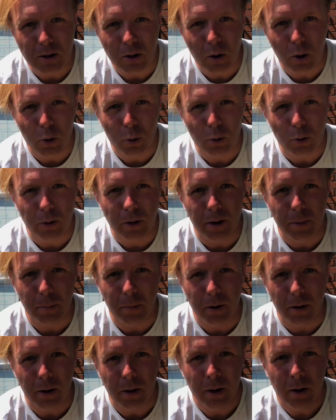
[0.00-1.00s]
whole
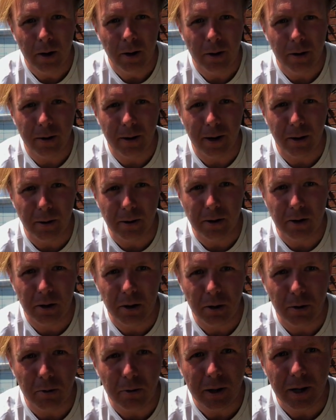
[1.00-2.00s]
number. Now it's
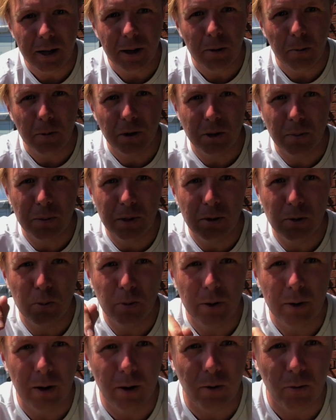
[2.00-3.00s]
3, which means
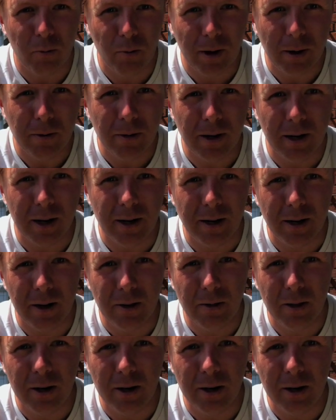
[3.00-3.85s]
we are rounding it down.